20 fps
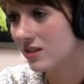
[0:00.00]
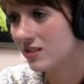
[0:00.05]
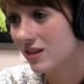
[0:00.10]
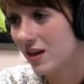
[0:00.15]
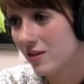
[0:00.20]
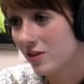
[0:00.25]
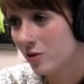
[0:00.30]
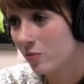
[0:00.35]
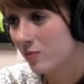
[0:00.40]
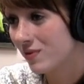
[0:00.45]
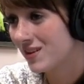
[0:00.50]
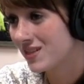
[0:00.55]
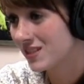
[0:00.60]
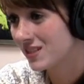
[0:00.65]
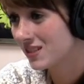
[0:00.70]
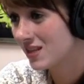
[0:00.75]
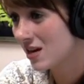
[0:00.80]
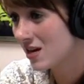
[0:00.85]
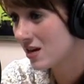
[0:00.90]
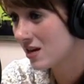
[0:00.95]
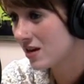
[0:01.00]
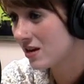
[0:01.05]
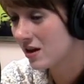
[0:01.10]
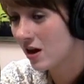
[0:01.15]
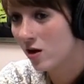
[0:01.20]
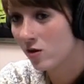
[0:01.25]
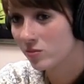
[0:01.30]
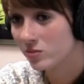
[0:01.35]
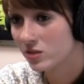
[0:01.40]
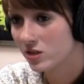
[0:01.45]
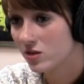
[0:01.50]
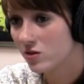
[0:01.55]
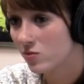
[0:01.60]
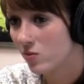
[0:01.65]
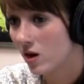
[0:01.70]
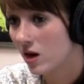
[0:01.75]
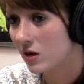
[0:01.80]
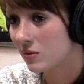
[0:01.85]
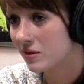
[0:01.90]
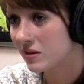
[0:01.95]
There's other places that need help too.
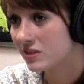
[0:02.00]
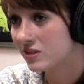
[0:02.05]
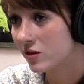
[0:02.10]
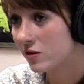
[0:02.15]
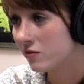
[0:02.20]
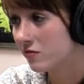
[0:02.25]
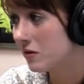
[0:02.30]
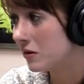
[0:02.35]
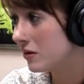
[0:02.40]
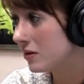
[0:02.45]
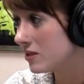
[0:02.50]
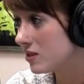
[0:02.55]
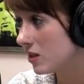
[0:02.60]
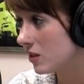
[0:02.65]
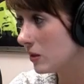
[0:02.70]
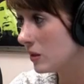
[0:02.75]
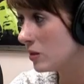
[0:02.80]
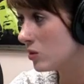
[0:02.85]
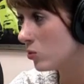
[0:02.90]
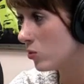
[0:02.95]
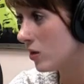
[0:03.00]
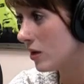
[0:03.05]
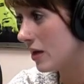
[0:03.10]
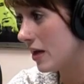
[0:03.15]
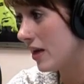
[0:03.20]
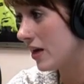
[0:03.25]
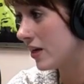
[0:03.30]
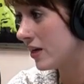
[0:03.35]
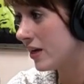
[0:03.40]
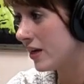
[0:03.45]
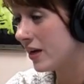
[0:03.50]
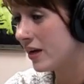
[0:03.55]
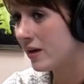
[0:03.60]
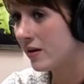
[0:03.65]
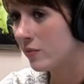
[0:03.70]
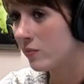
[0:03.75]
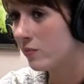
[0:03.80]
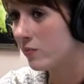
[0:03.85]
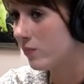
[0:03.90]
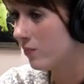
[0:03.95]
Why are we so focused on this one
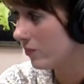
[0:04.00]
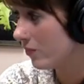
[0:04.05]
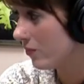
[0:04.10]
area?